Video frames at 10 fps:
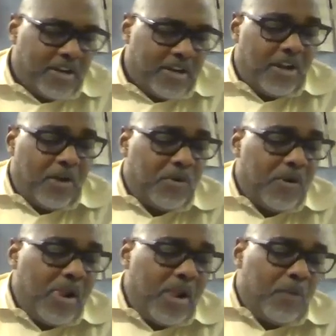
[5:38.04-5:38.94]
And you know,
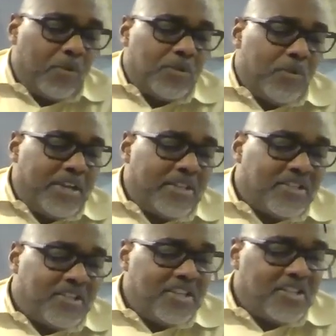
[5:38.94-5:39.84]
with the way
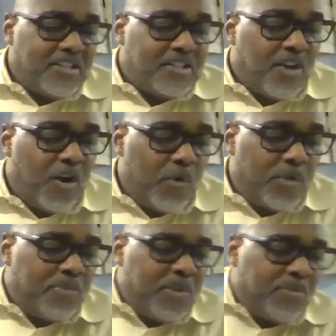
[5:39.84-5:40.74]
this season is
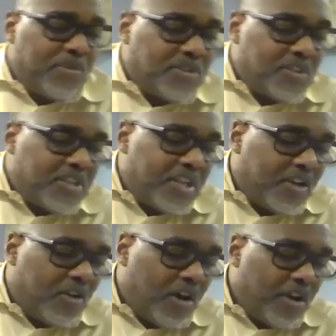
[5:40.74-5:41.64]
going, people are just getting
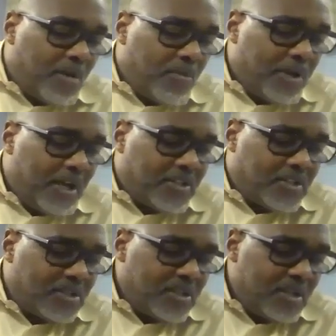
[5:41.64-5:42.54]
caught up. With
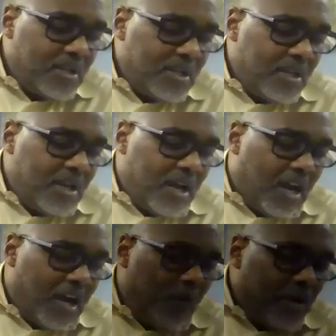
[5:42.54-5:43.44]
us, uh,